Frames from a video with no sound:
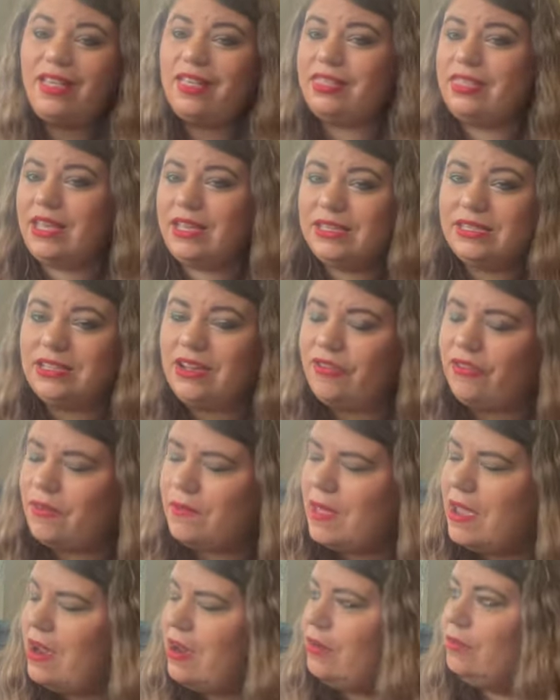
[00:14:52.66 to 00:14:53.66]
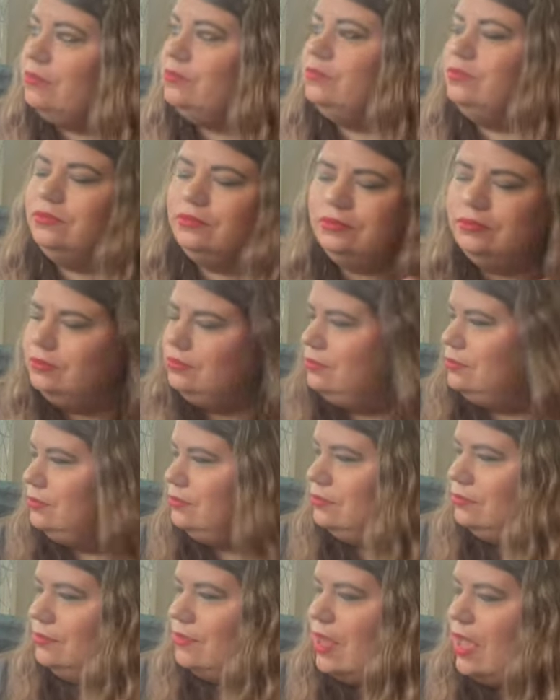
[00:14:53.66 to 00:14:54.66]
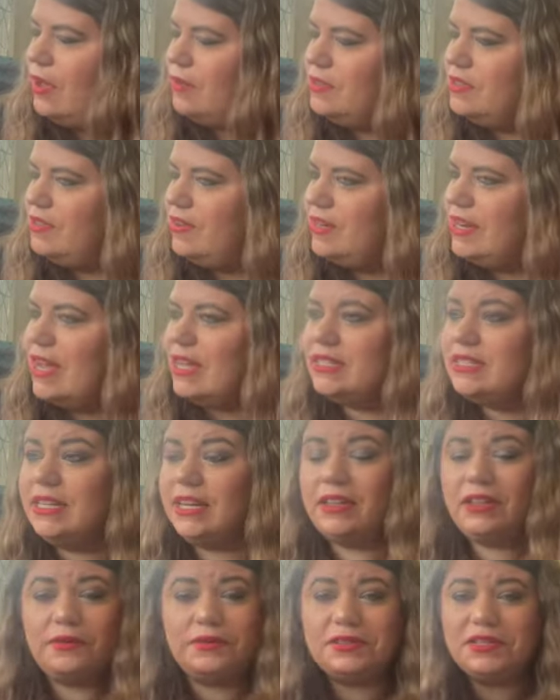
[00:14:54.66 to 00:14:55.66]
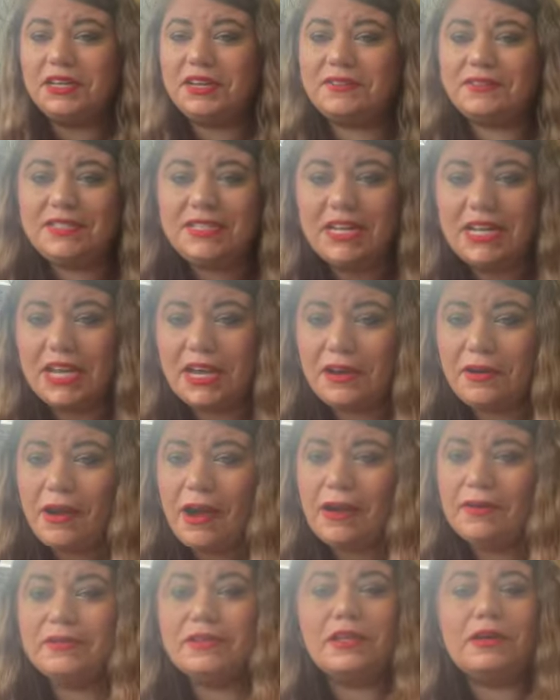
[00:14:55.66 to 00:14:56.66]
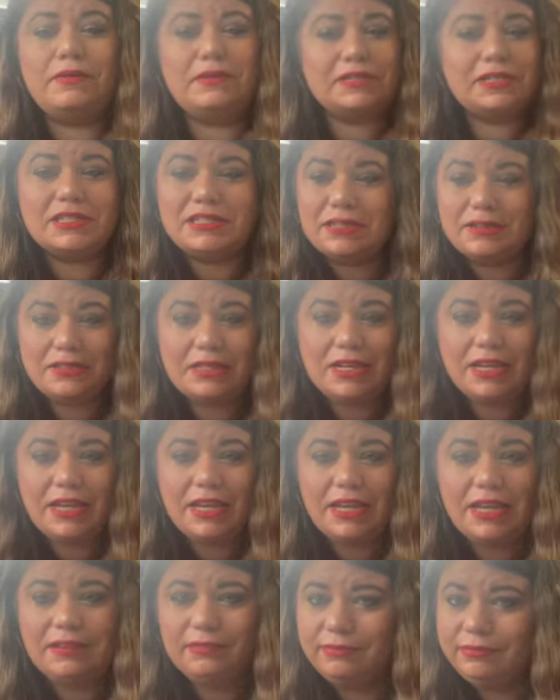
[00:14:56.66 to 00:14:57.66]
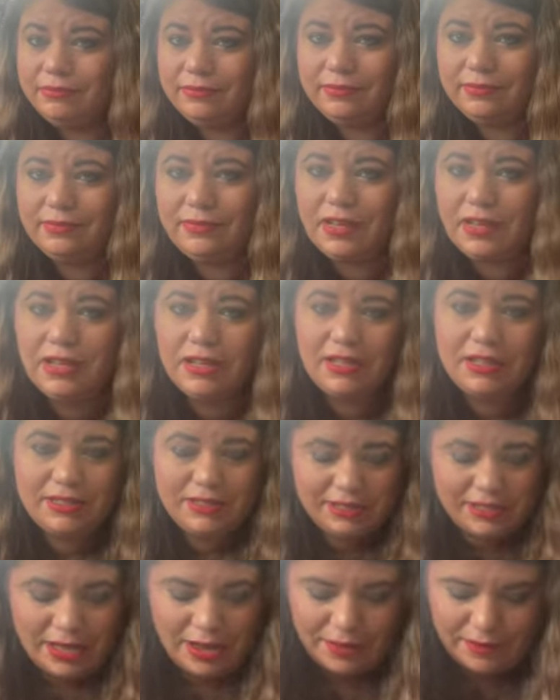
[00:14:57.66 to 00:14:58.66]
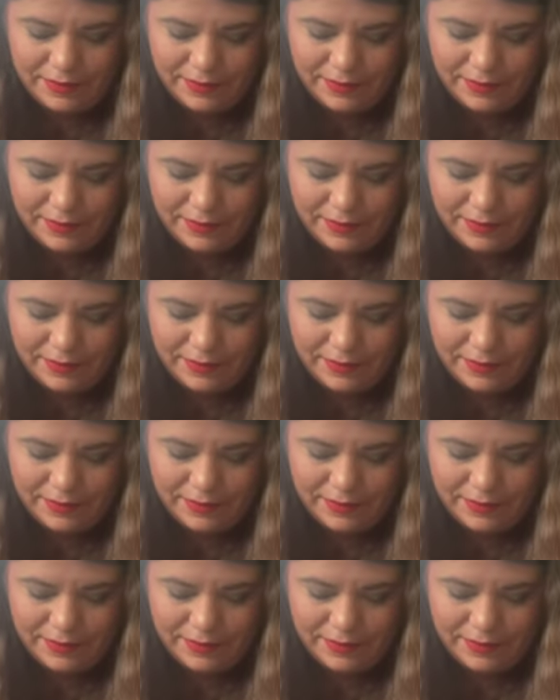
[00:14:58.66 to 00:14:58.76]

things go from there. It was fantastic. There was a lot of sneaking around that wasn't so sneaky. So,